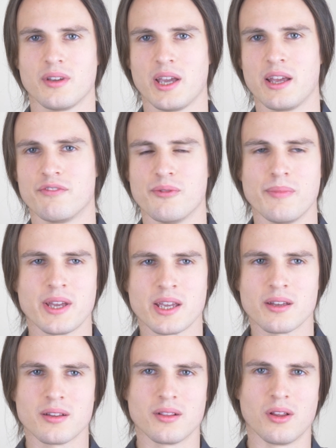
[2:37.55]
And for
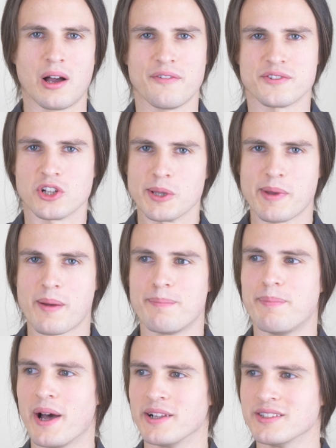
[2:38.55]
me, life is all
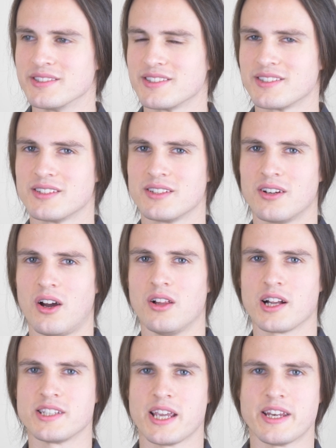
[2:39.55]
about balance. I
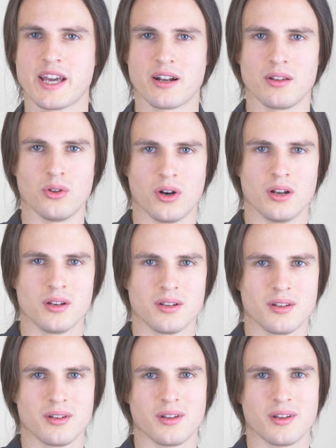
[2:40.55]
like to eat out a lot.
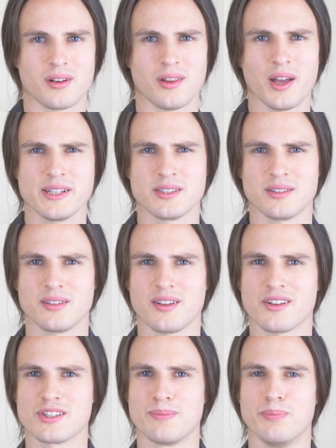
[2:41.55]
I like to
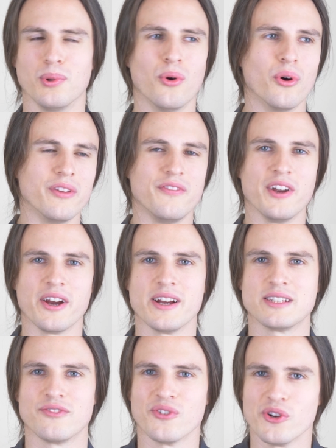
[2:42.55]
explore the
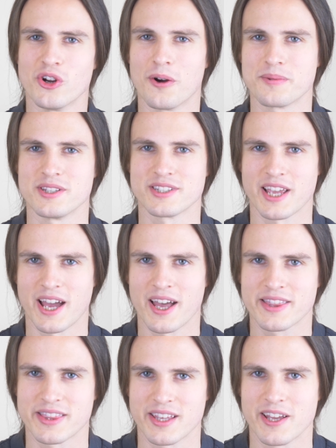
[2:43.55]
various food options
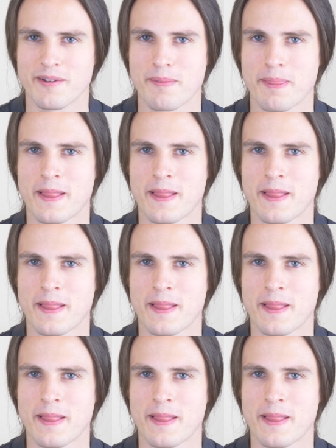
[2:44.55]
out there.